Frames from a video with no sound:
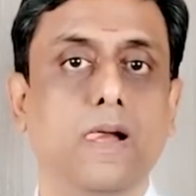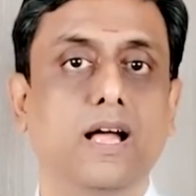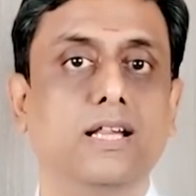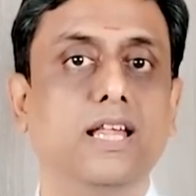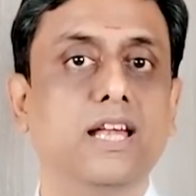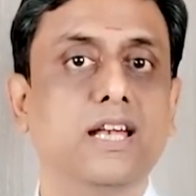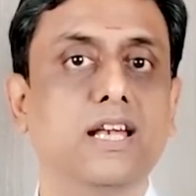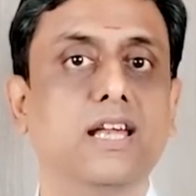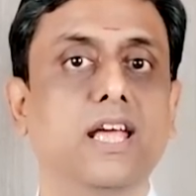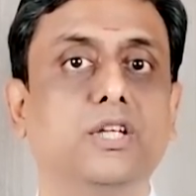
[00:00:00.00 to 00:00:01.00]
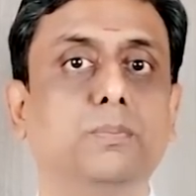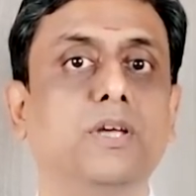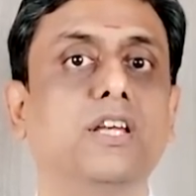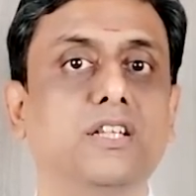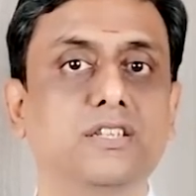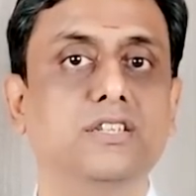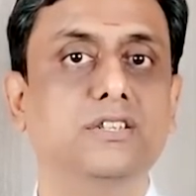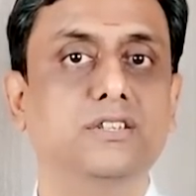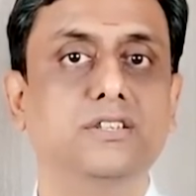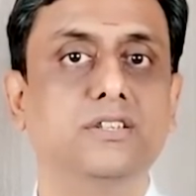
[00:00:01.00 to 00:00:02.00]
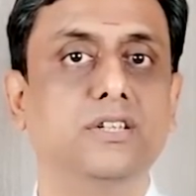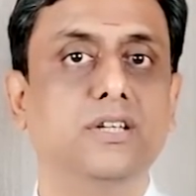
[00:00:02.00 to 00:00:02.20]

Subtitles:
and then experiences